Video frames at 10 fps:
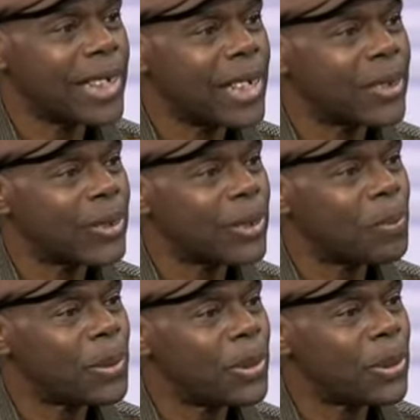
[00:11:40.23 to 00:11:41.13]
It does
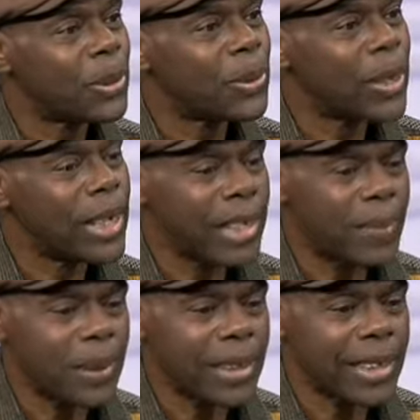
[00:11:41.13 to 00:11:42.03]
not belong to
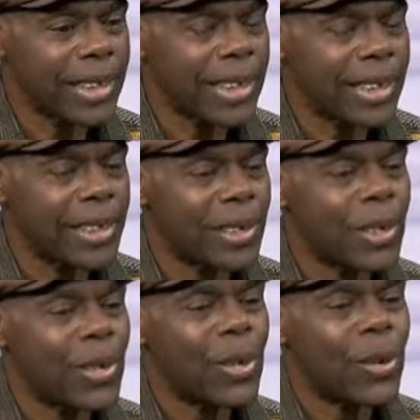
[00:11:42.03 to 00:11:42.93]
any particular
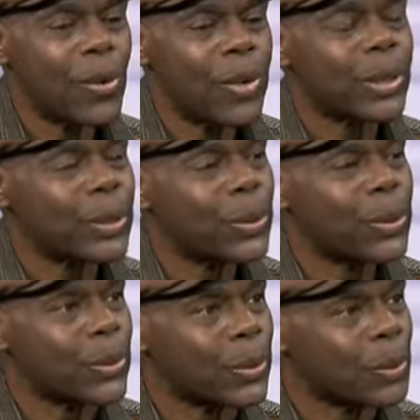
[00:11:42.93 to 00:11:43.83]

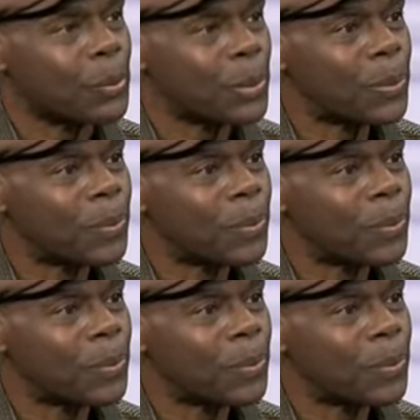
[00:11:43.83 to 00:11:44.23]
racial group.